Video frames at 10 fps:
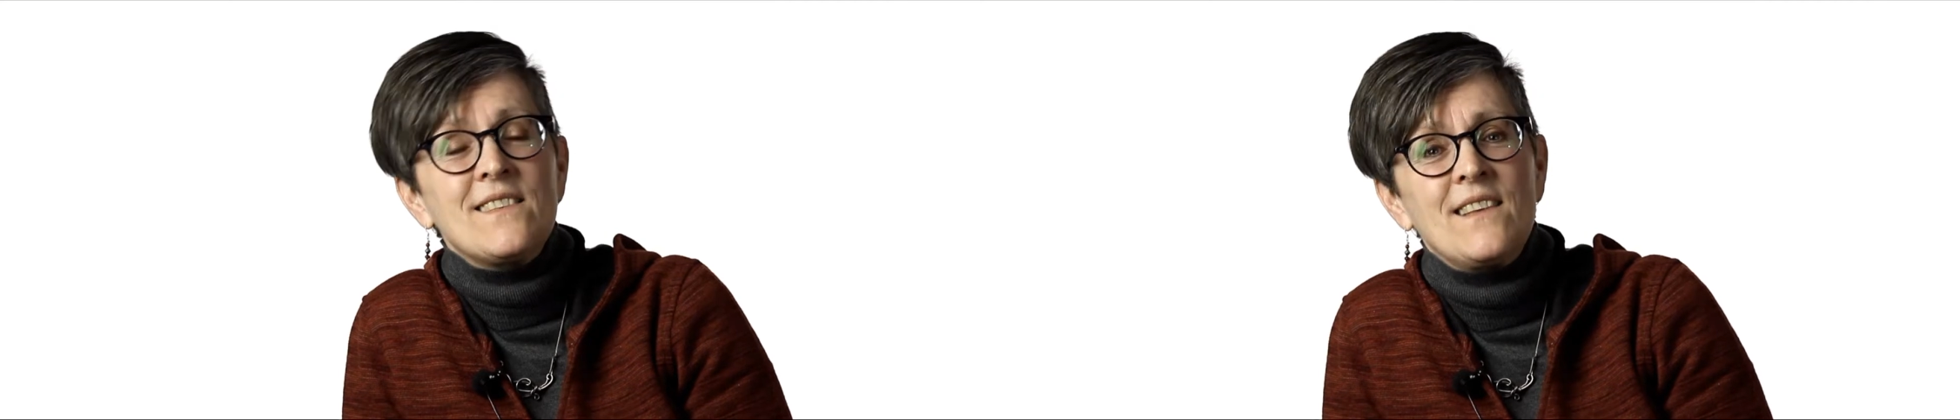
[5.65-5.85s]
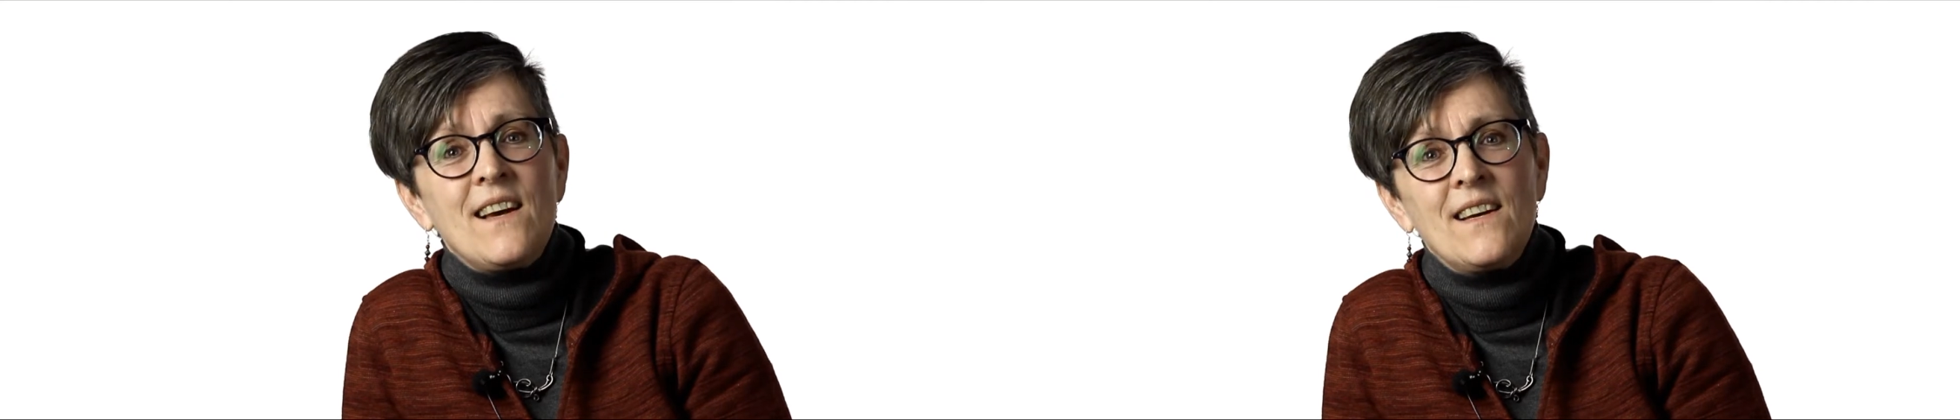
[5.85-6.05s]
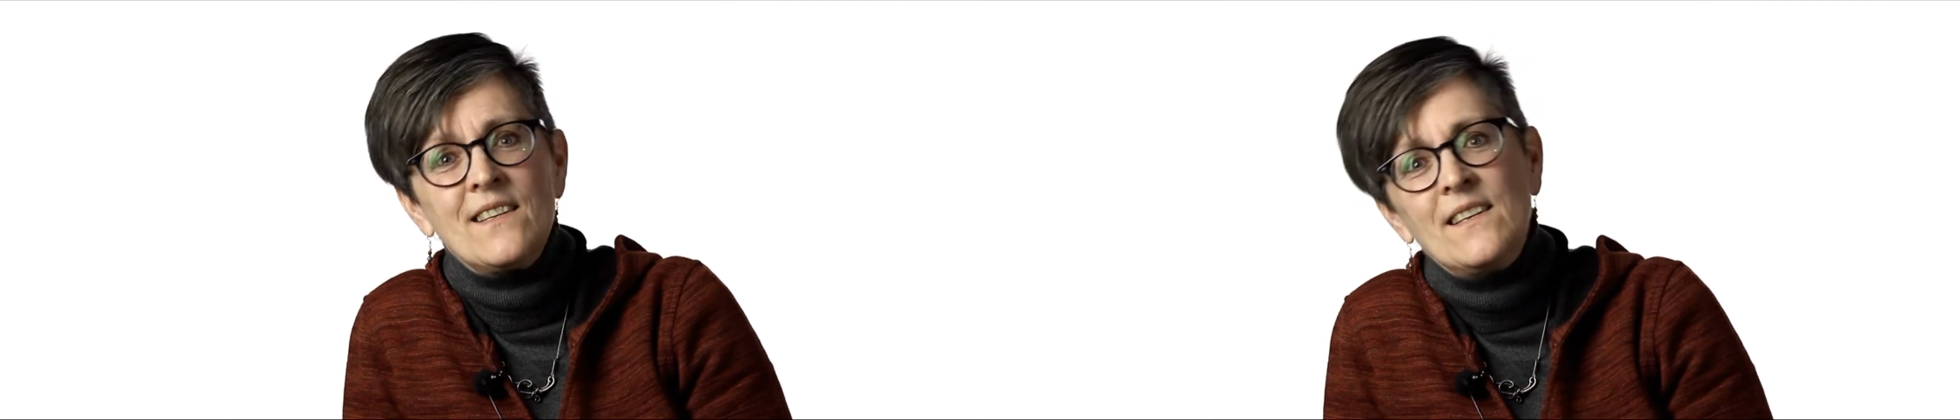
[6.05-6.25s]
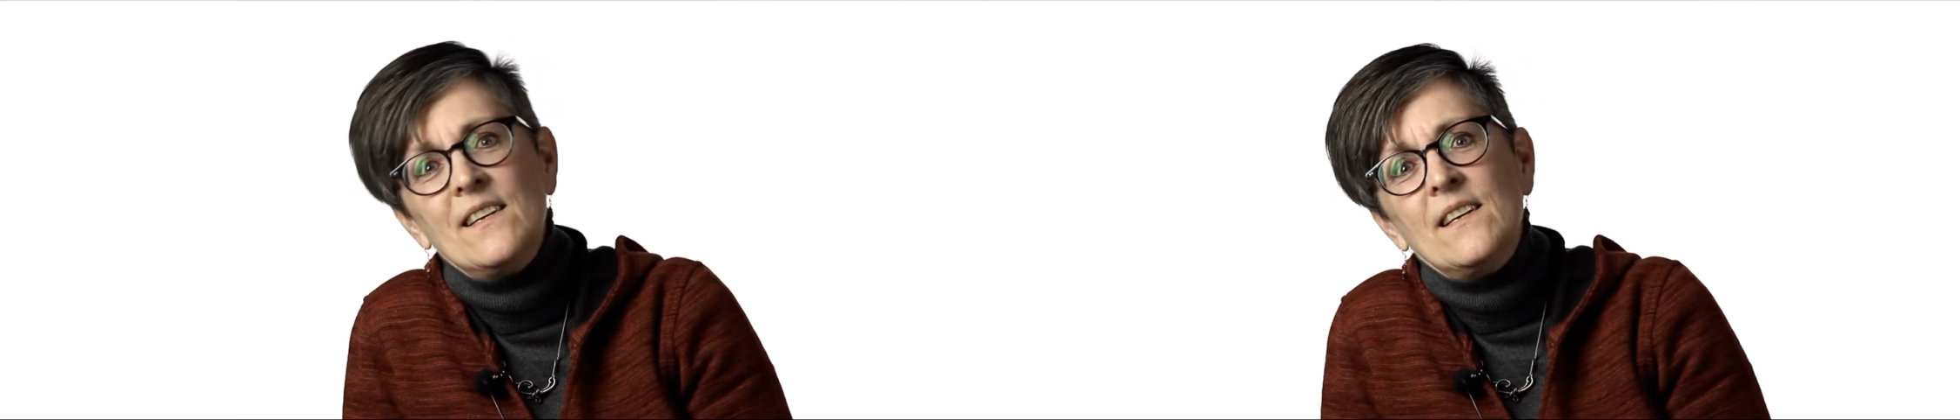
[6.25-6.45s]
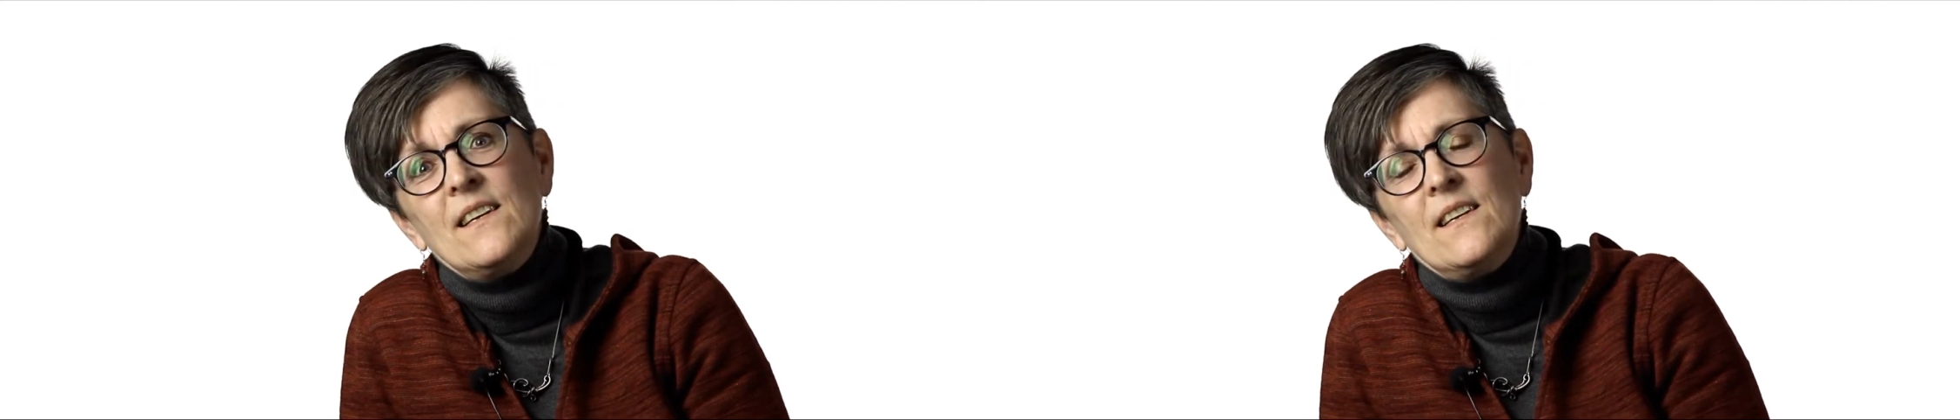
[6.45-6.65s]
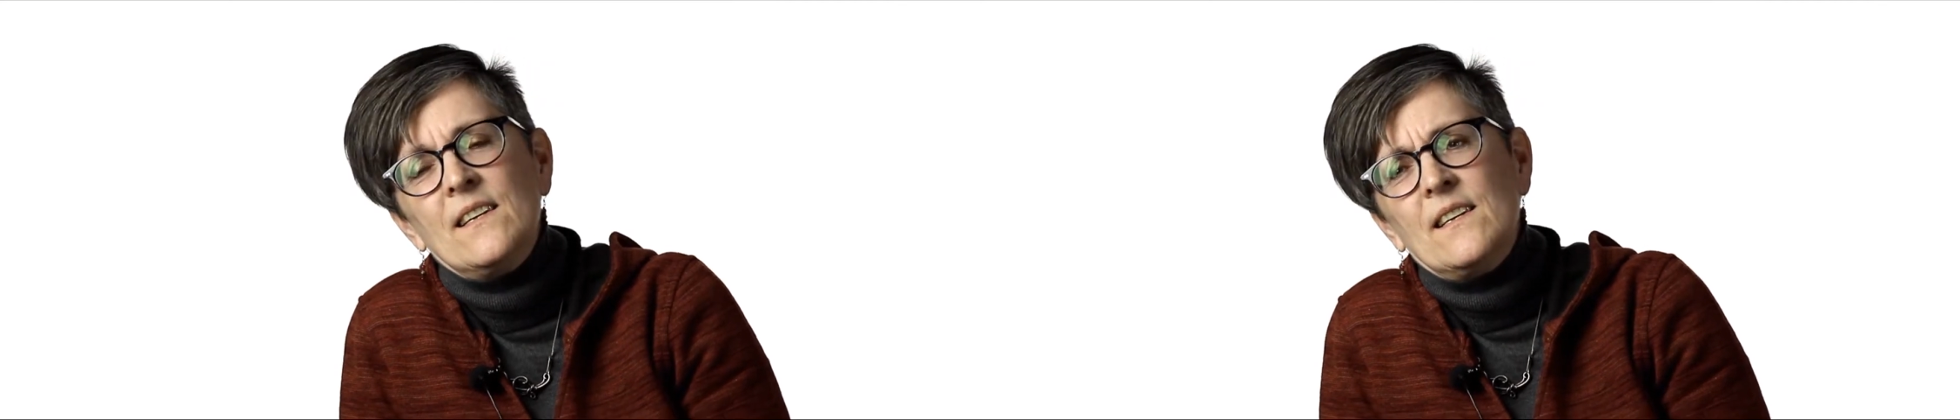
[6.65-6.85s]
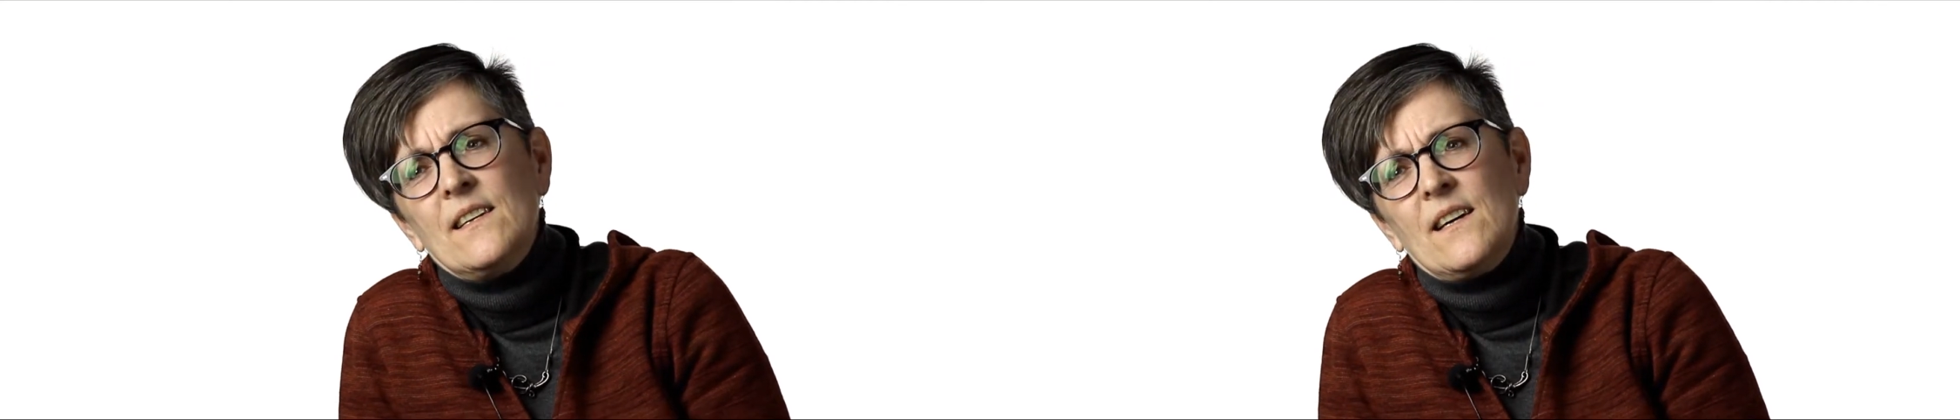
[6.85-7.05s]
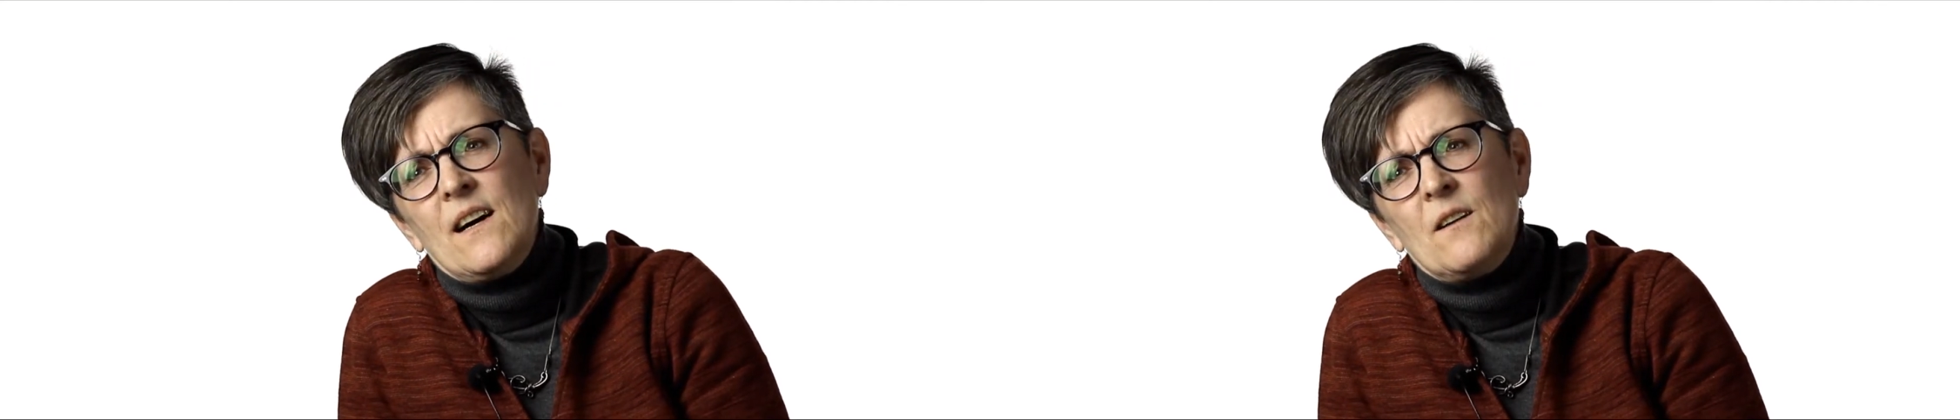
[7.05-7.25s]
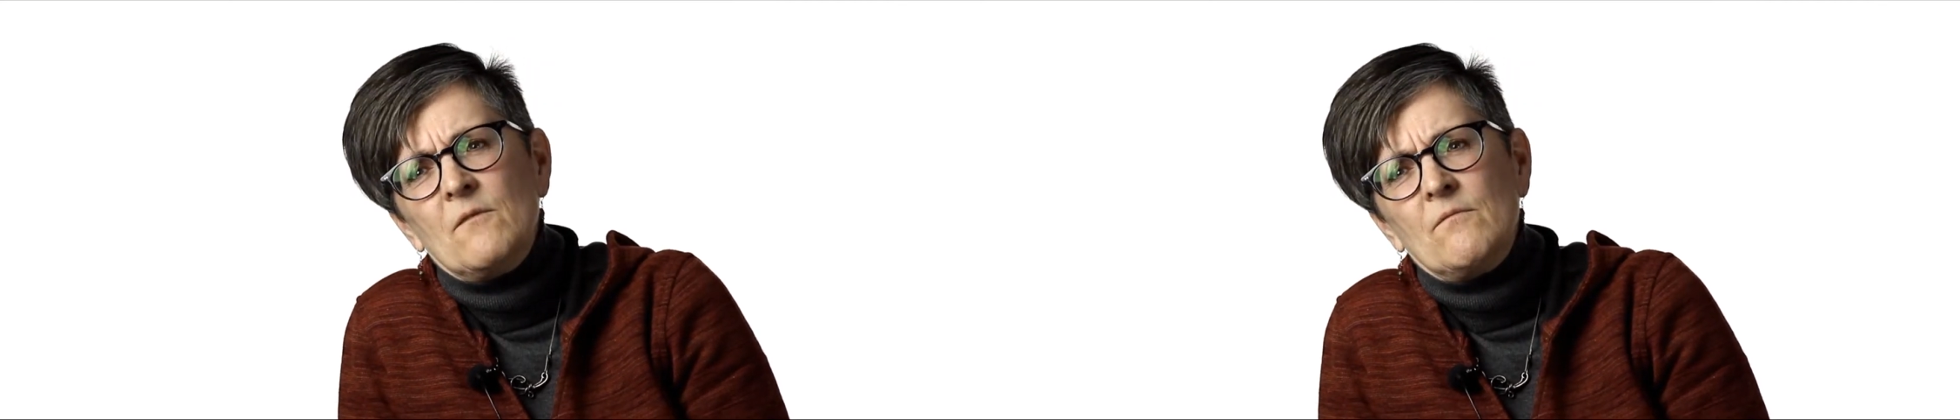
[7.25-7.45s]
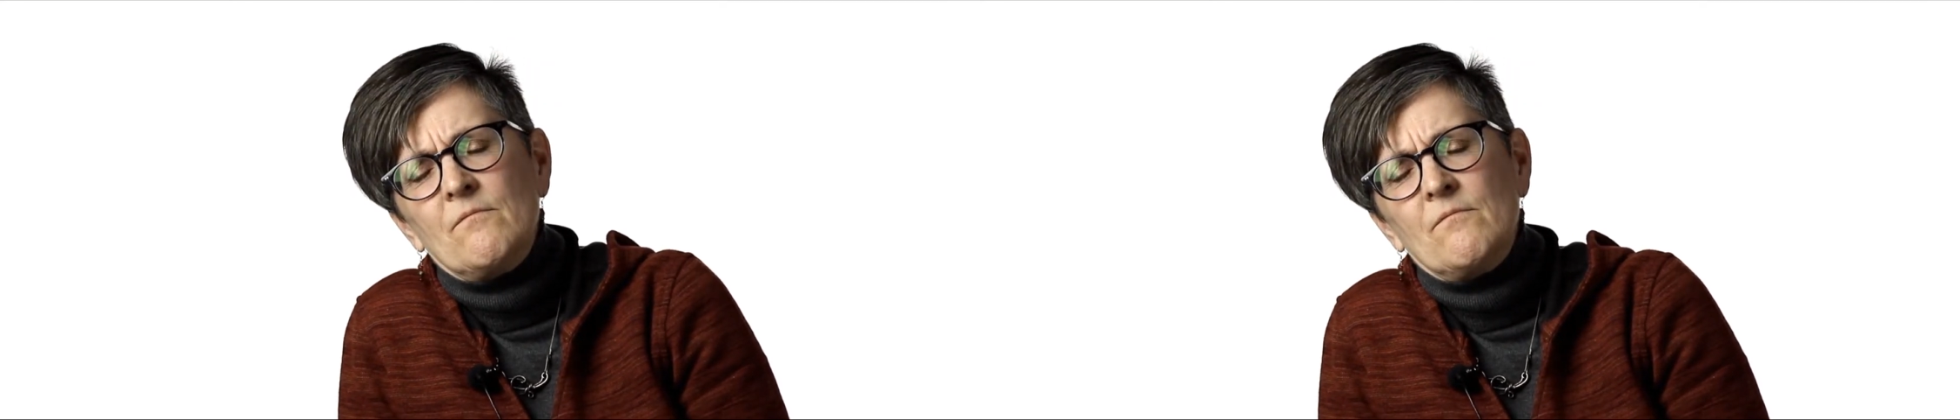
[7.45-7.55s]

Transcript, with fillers: the, uh,